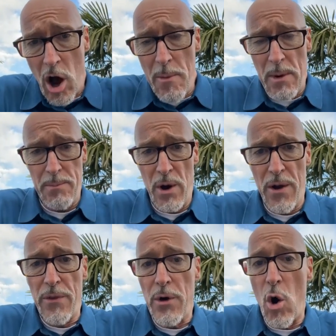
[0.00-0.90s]
come
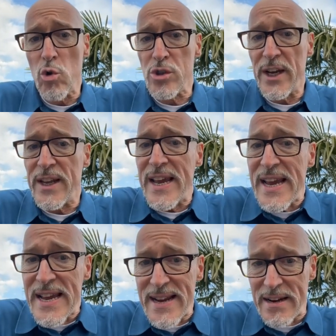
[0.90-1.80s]
upon those that
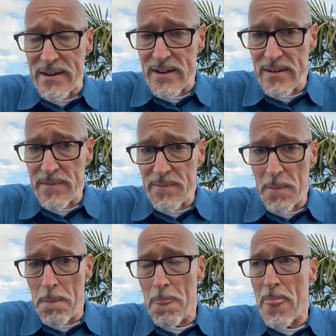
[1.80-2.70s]
hear,
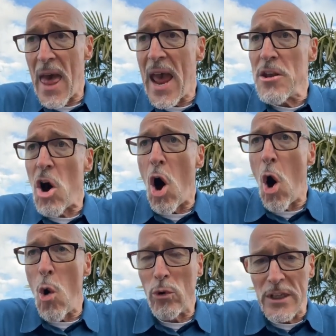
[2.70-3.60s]
and the
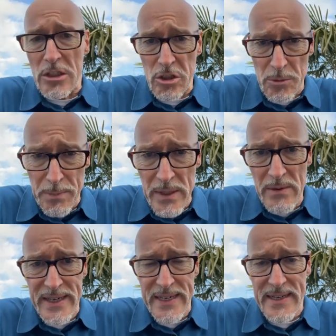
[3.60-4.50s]
Holy
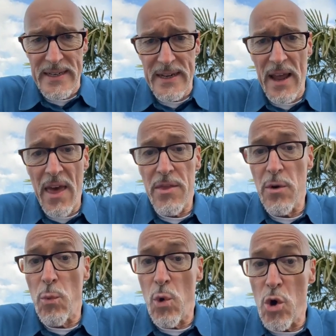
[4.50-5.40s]
Spirit,
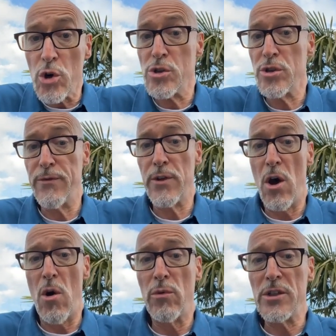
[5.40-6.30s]
the works of
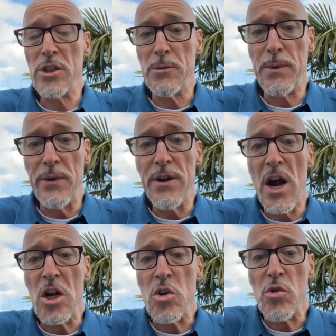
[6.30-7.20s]
the Holy
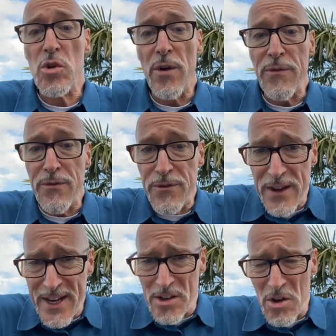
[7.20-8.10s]
Spirit, are to
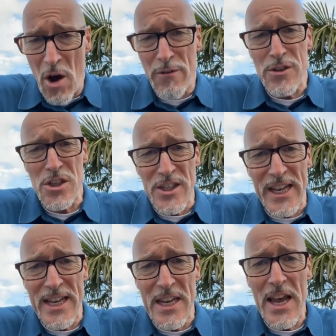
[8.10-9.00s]
convict of
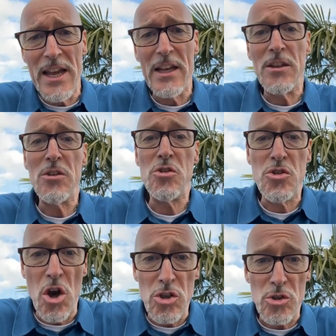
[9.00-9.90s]
sin,
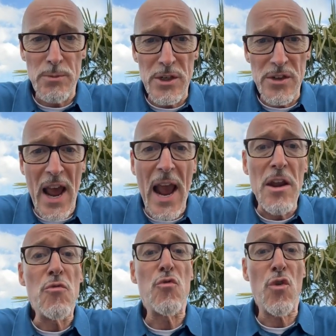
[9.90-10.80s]
judgment,
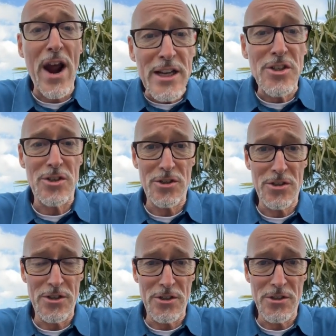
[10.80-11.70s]
and
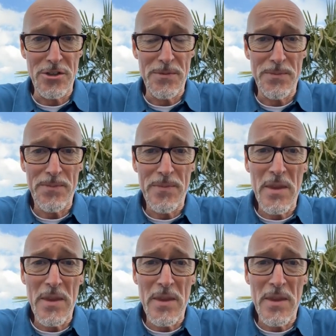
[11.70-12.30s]
righteousness.